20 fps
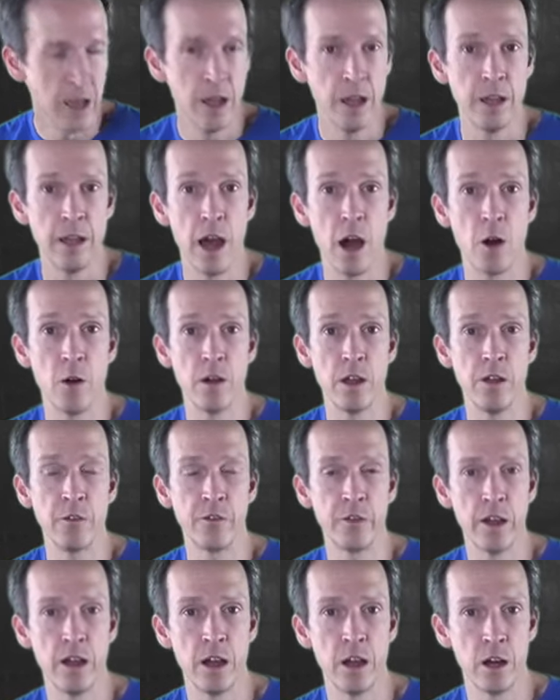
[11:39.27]
Now,
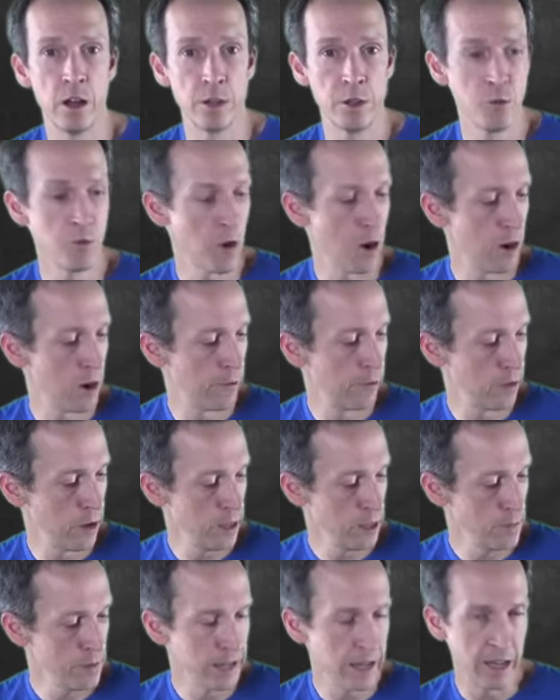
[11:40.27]
if
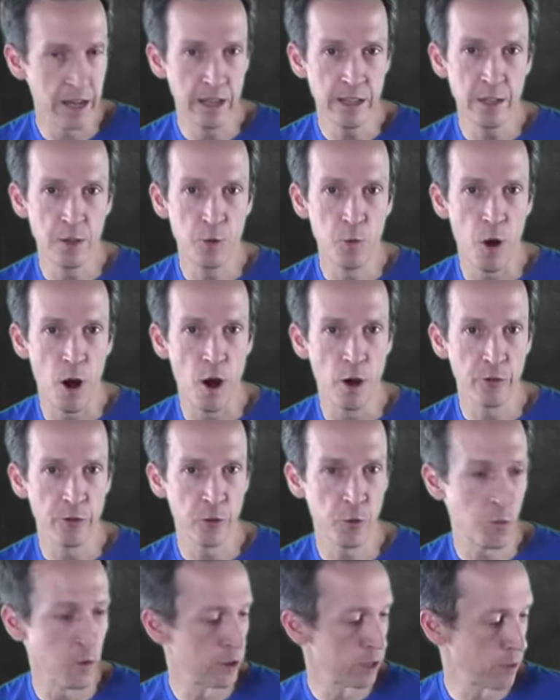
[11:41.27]
in the beginning you
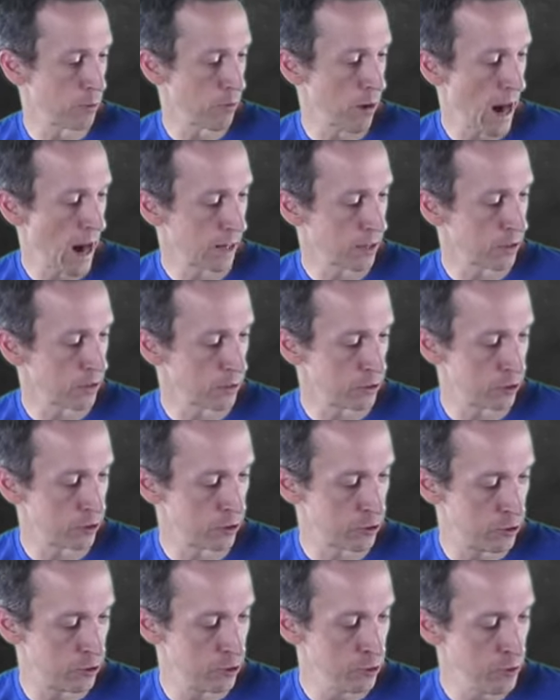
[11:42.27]
also want to practice
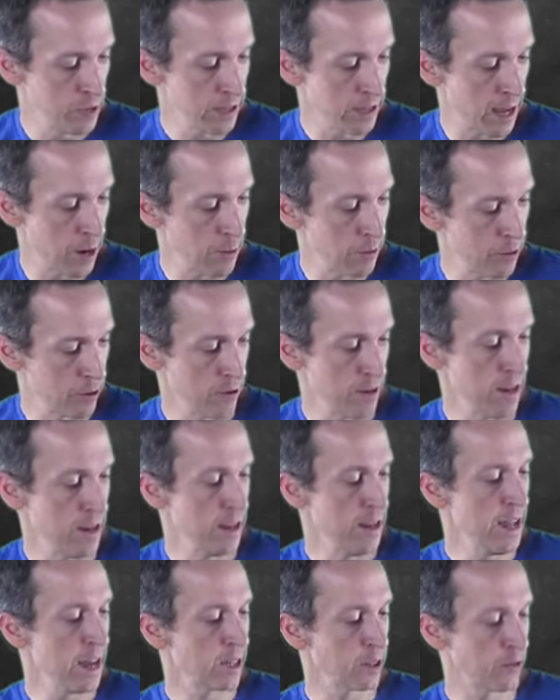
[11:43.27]
just doing that with your
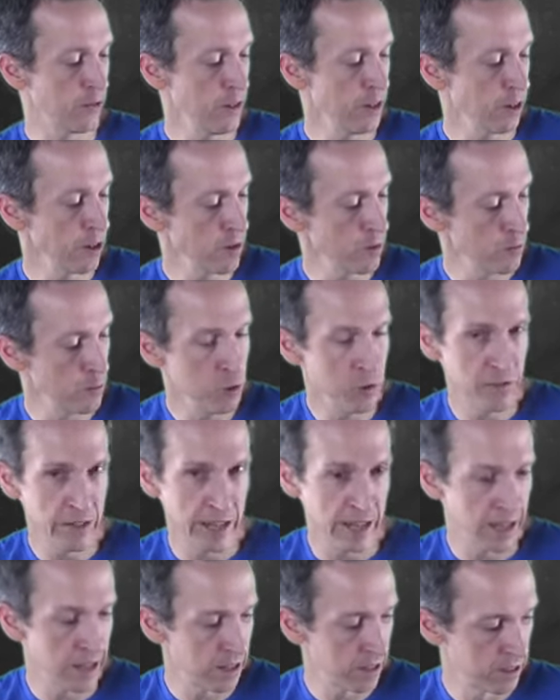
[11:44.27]
index finger, moving
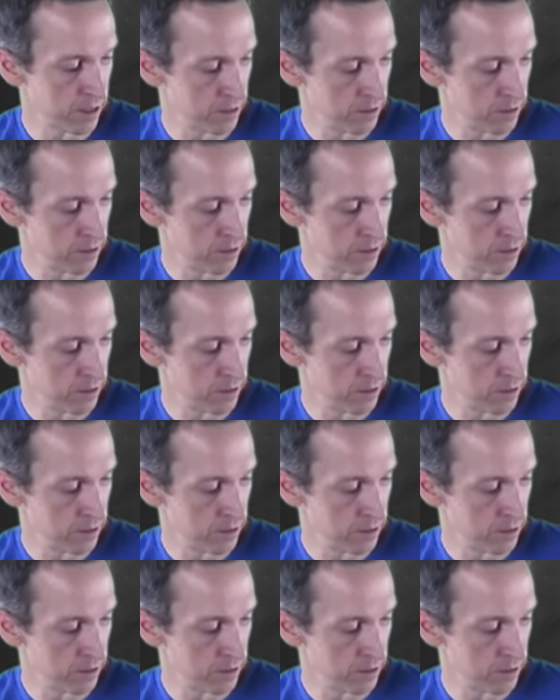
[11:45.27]
it,